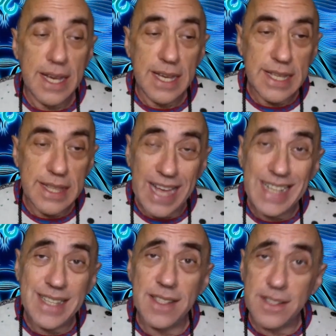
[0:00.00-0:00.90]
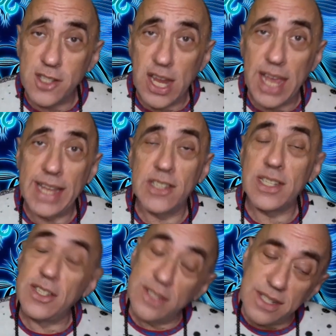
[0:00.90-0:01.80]
That doesn't change,
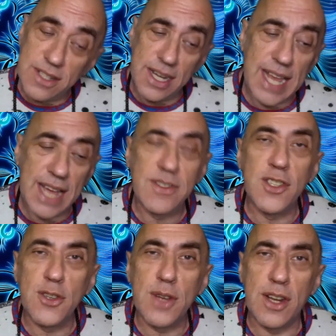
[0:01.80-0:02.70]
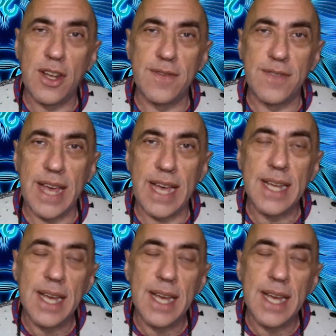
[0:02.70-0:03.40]
and you're still going to have to do a lot of that.